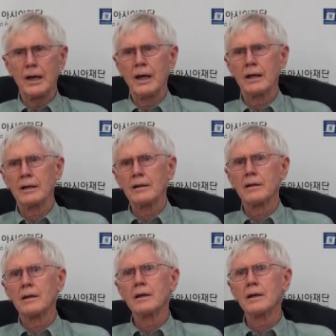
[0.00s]
And
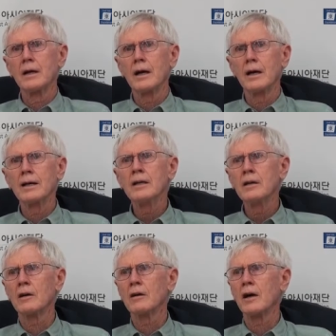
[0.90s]

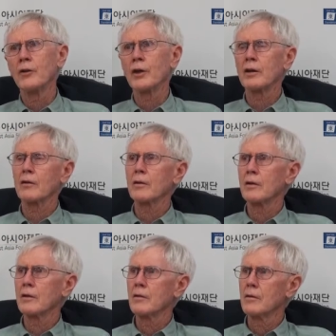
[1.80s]
here, I think,
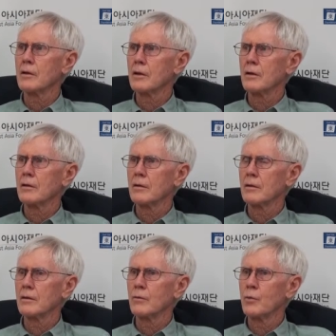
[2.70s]

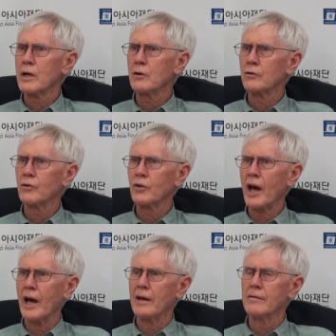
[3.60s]
we could
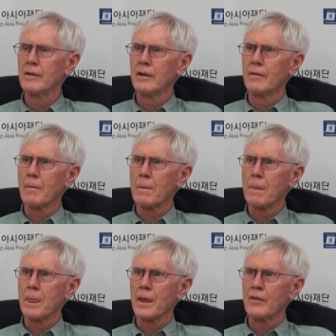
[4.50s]
say
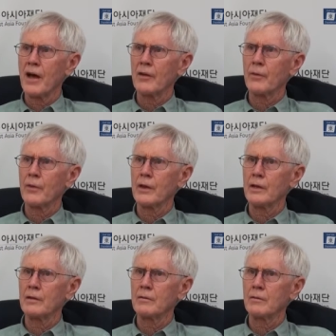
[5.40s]
that
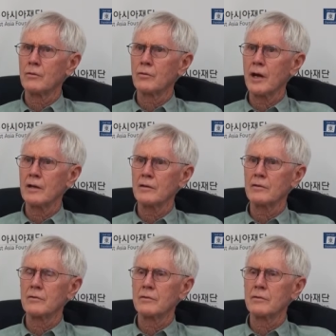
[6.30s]
the great